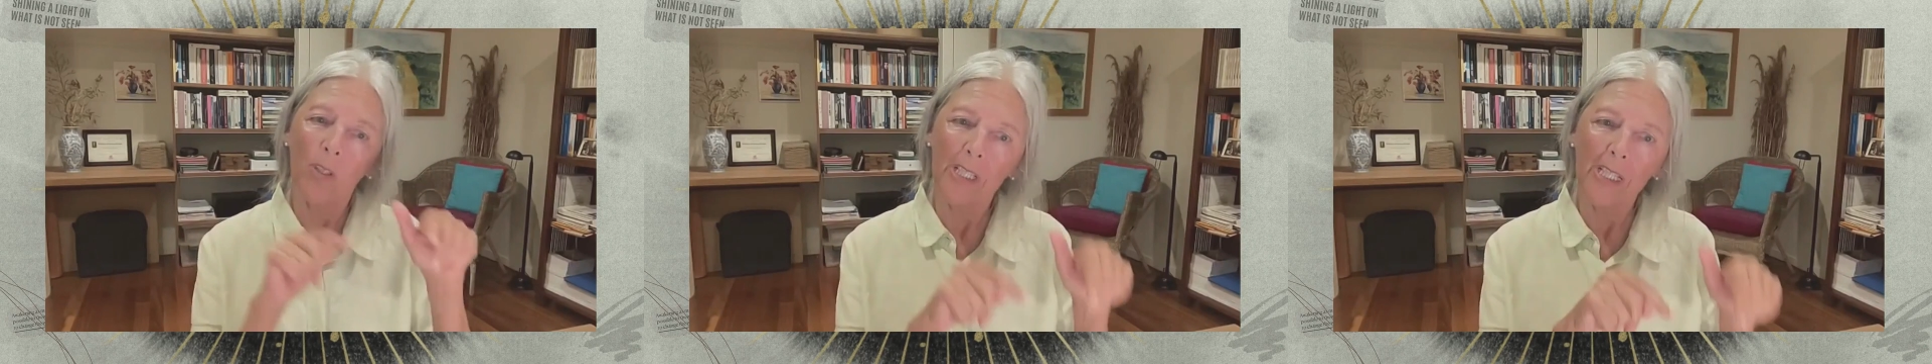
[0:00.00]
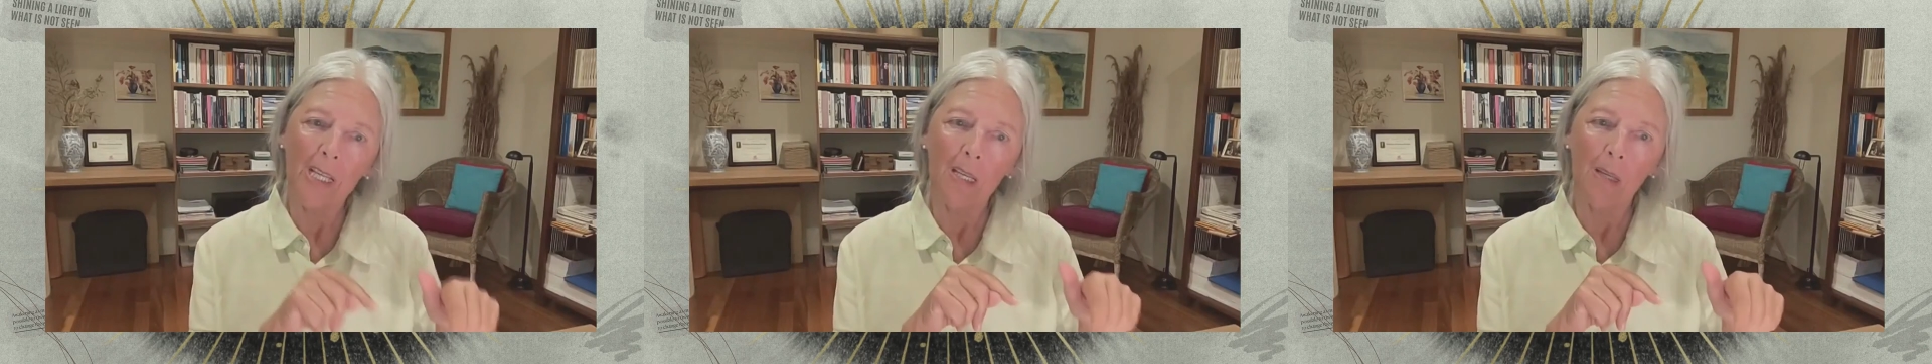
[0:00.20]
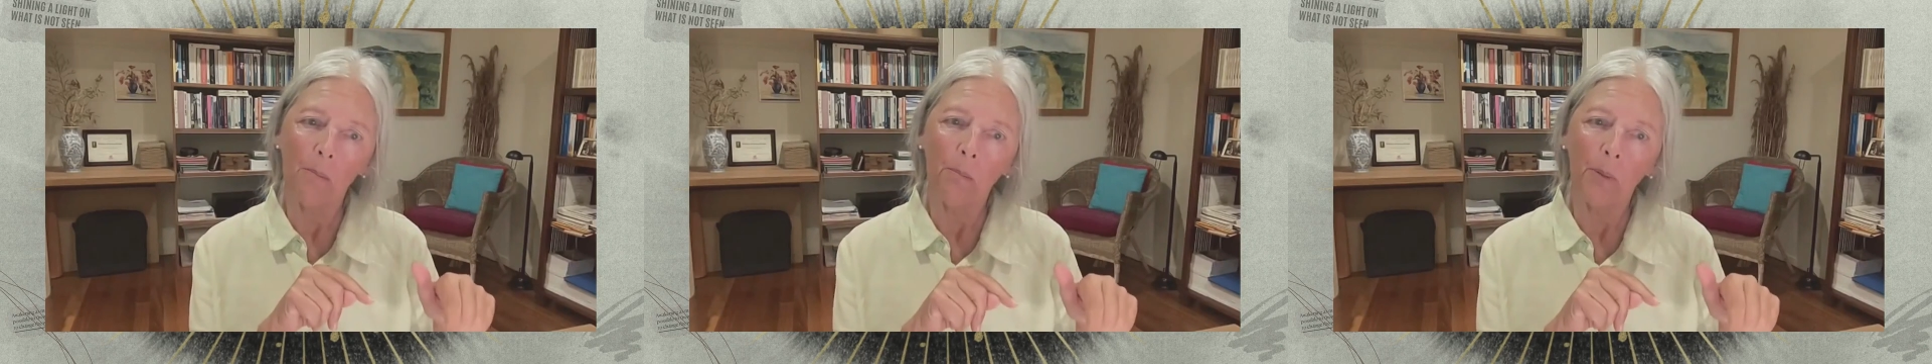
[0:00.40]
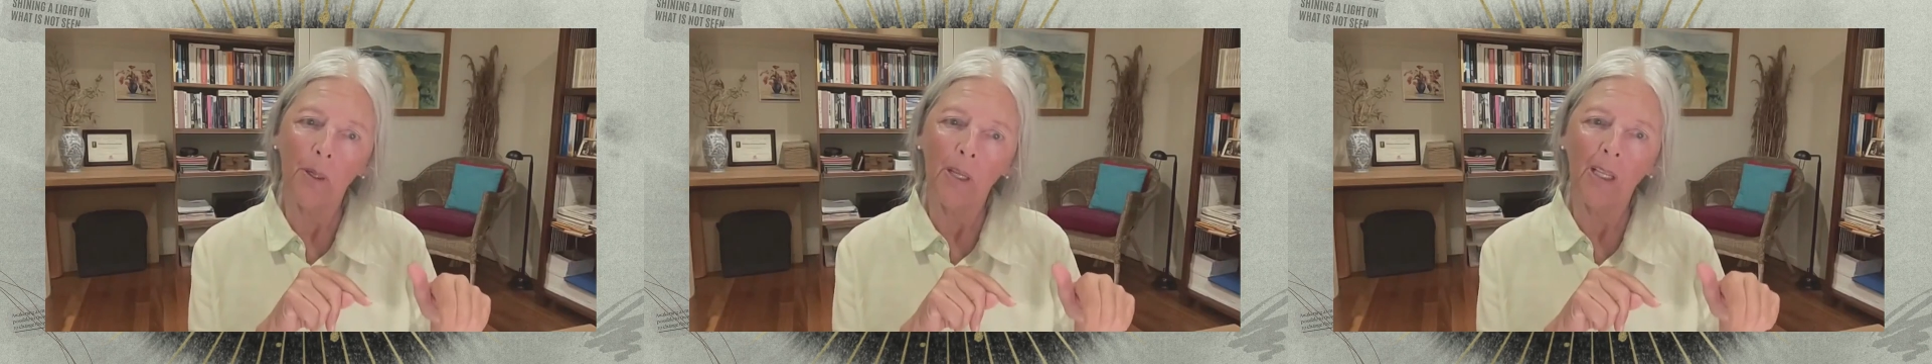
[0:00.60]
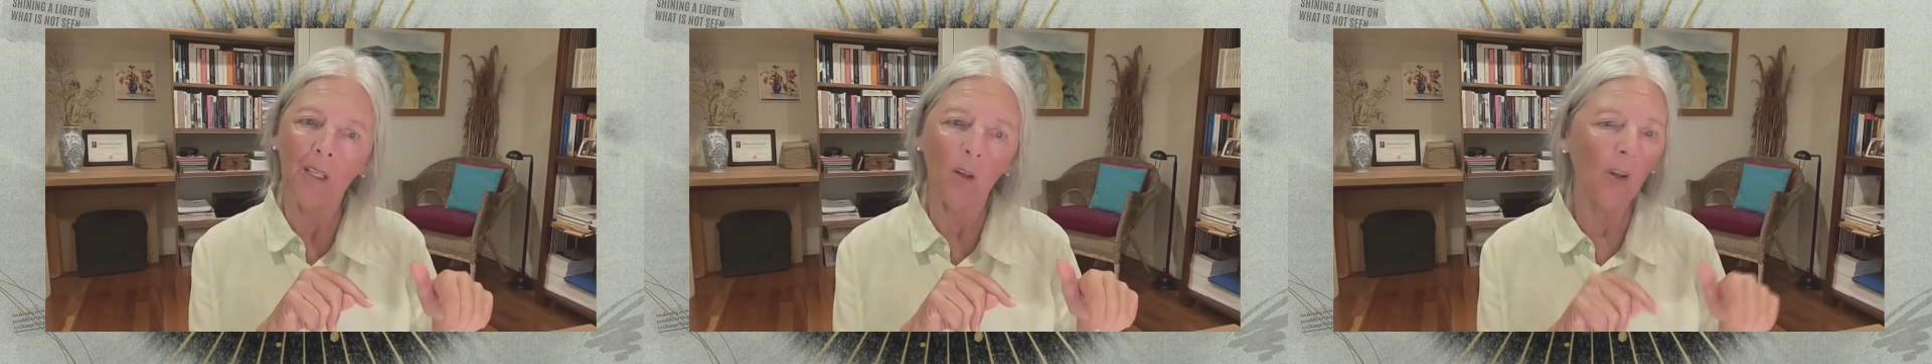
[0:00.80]
deep
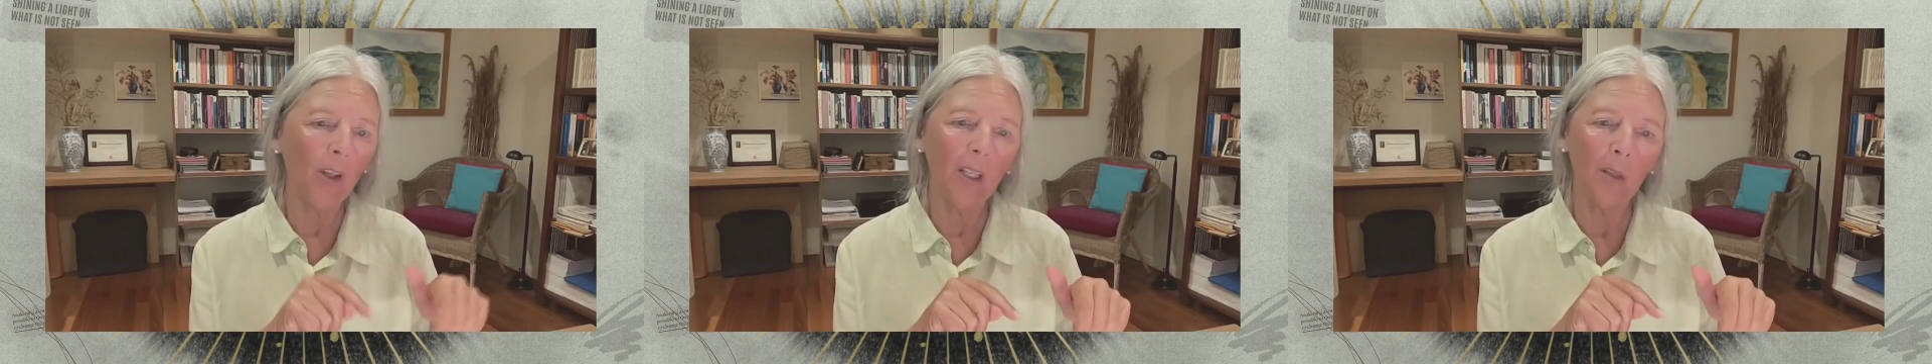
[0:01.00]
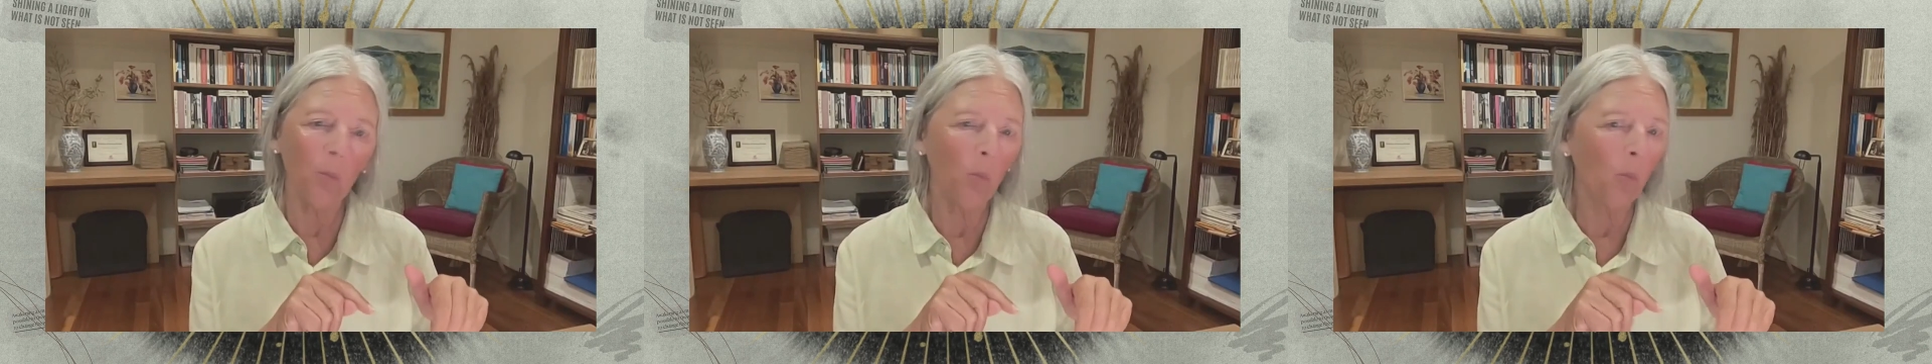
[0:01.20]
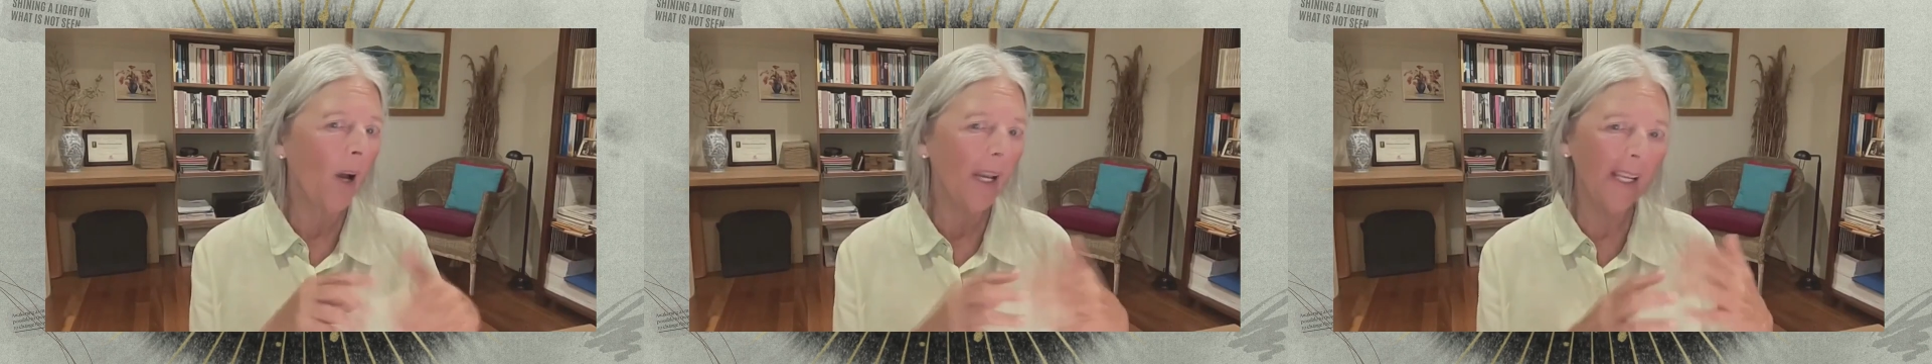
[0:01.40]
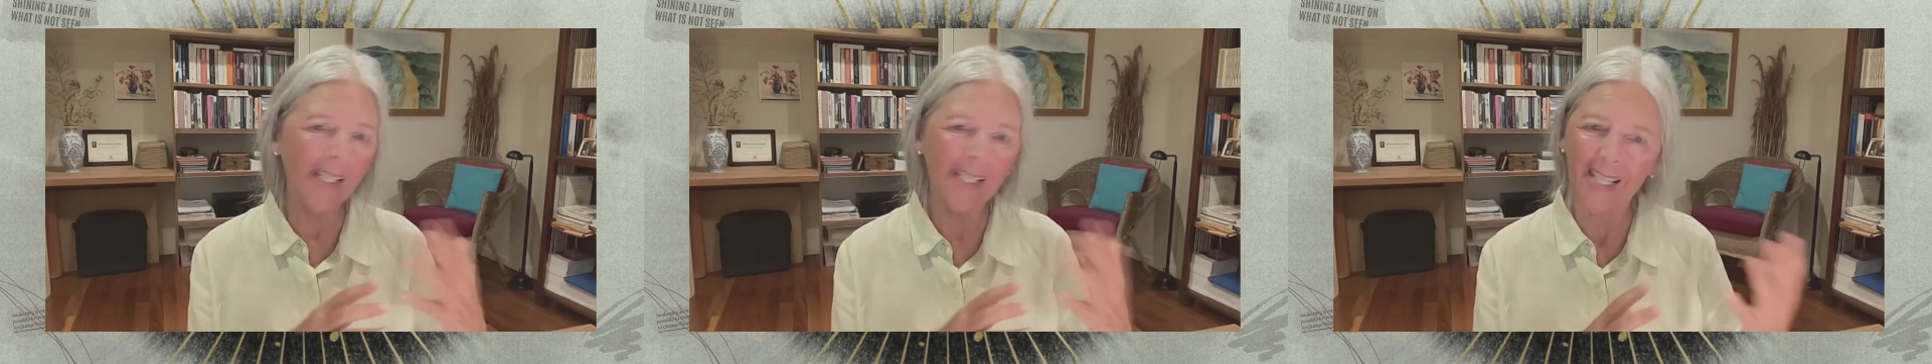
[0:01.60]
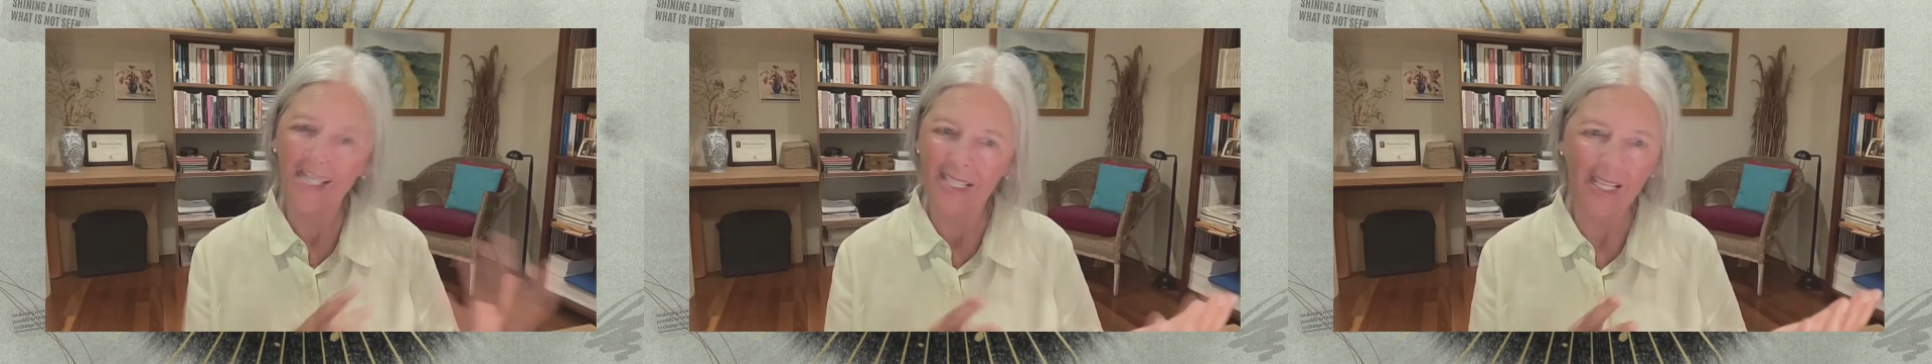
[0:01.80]
and look at why
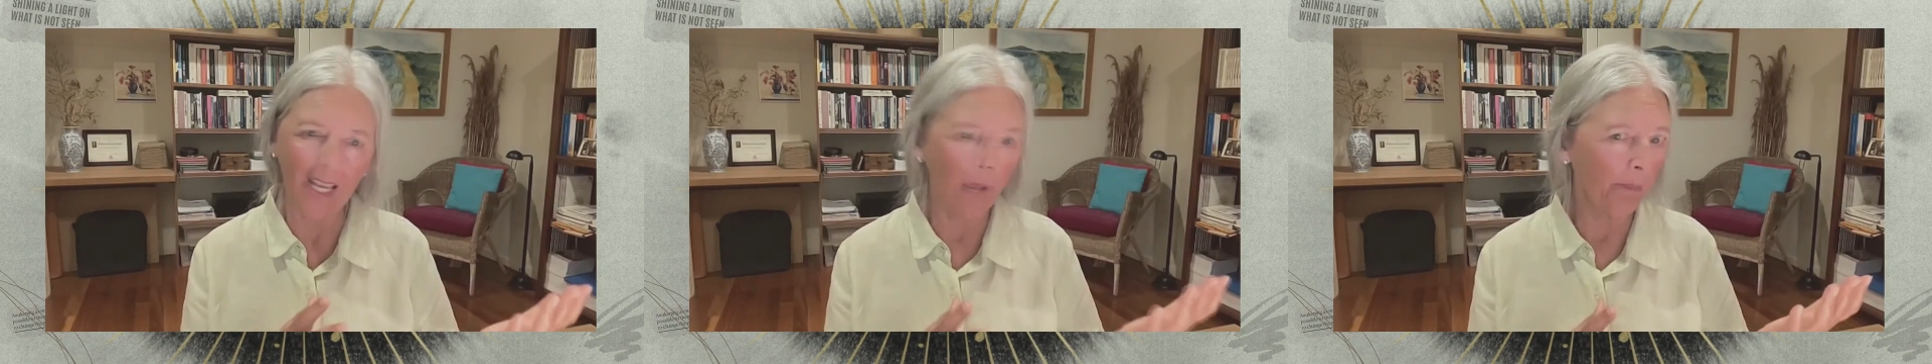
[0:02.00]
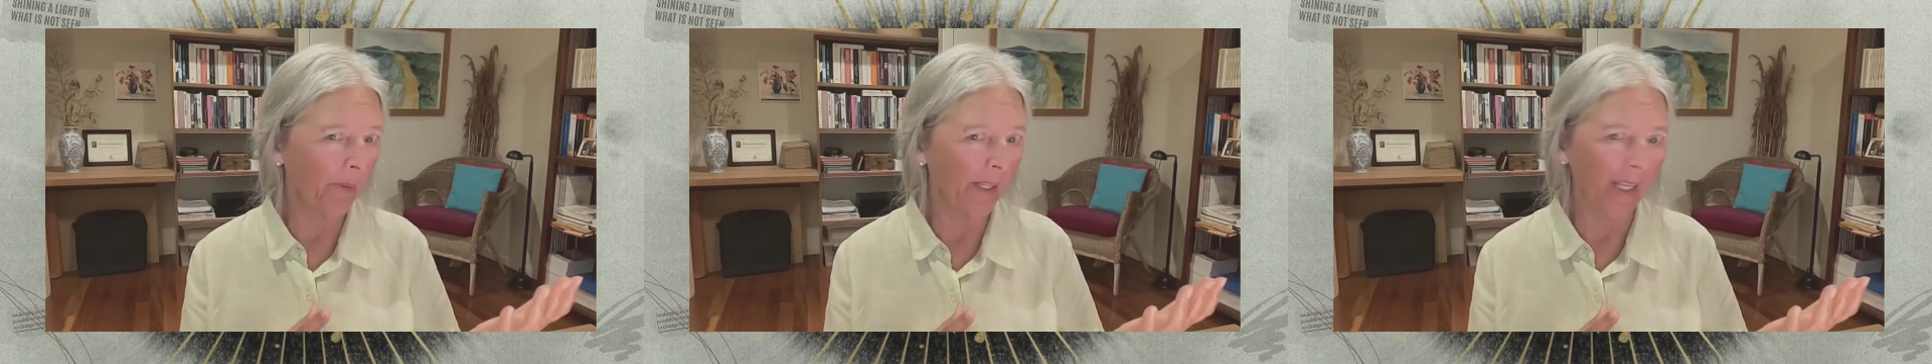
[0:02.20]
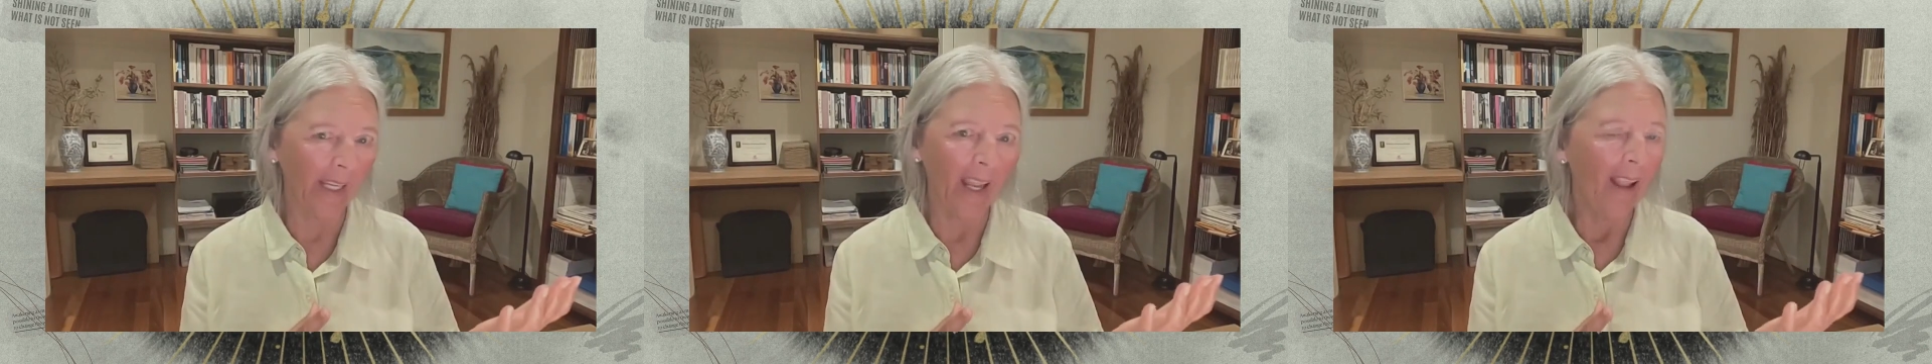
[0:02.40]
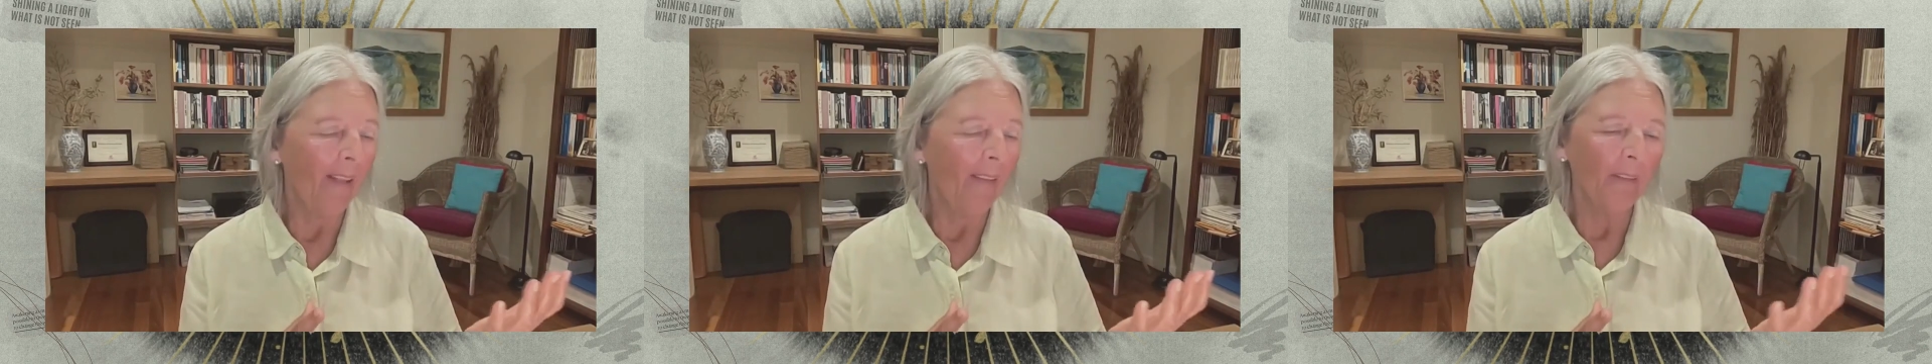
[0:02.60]
is this happening.